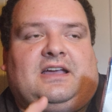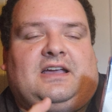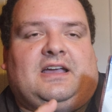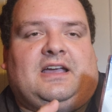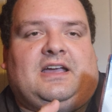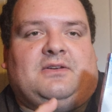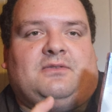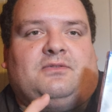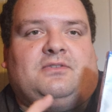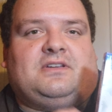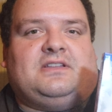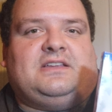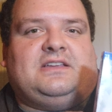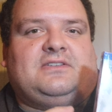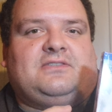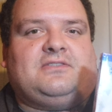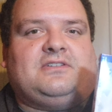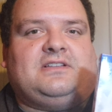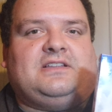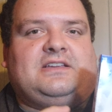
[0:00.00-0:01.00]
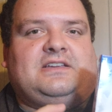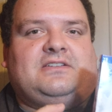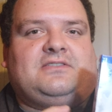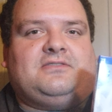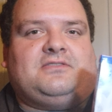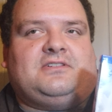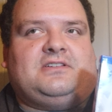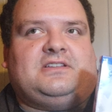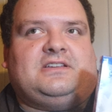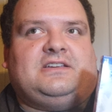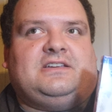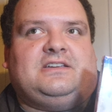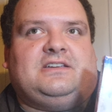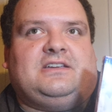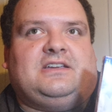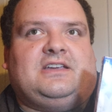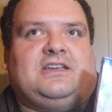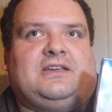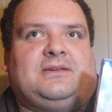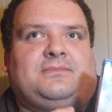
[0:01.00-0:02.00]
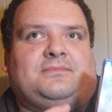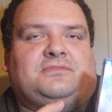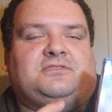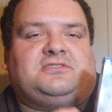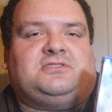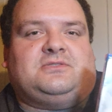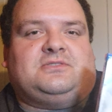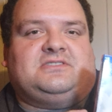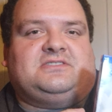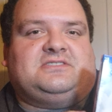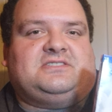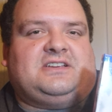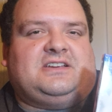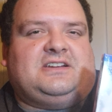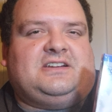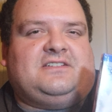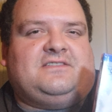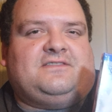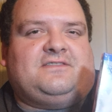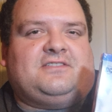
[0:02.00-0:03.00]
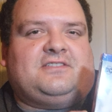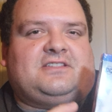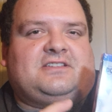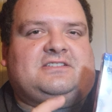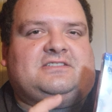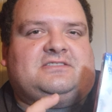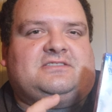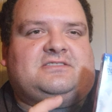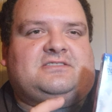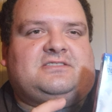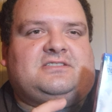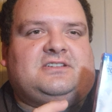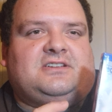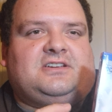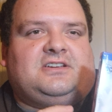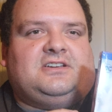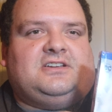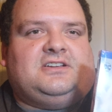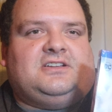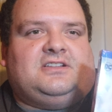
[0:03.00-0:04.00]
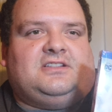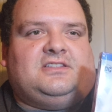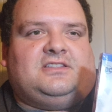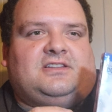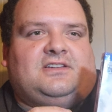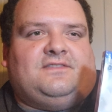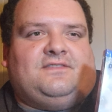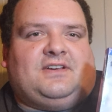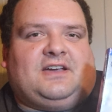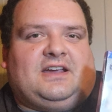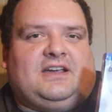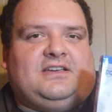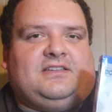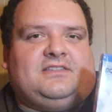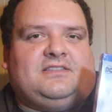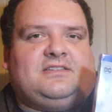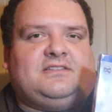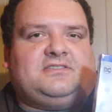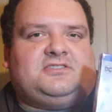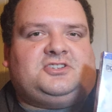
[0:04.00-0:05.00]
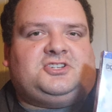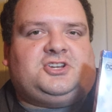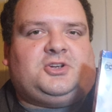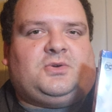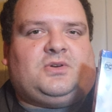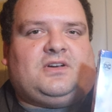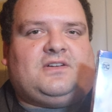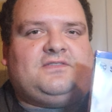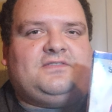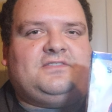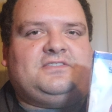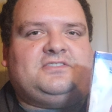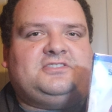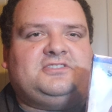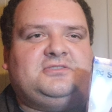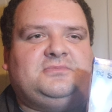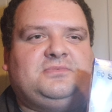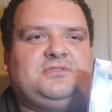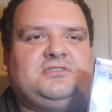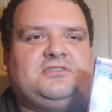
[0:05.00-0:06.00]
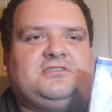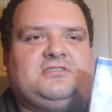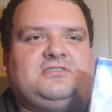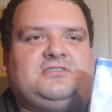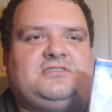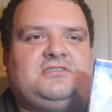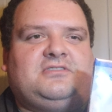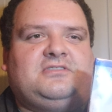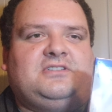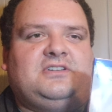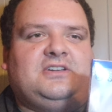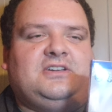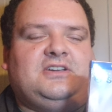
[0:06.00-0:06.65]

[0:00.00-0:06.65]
I really am so excited for this Leviathan show off with Supergirl.